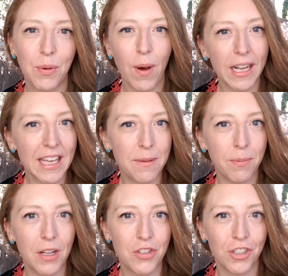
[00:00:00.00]
we want to keep
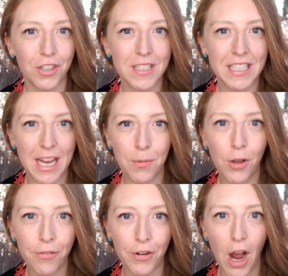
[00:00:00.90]
blood sugar
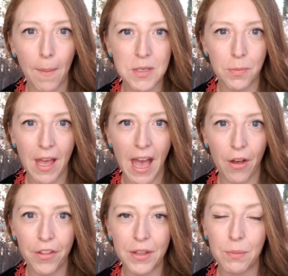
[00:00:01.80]
stable for optimal
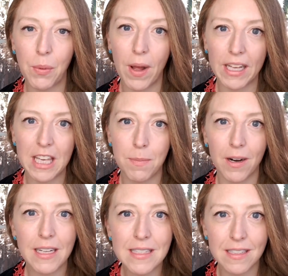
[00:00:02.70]
health and we want to keep
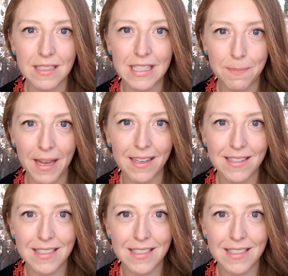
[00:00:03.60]
our insulin spikes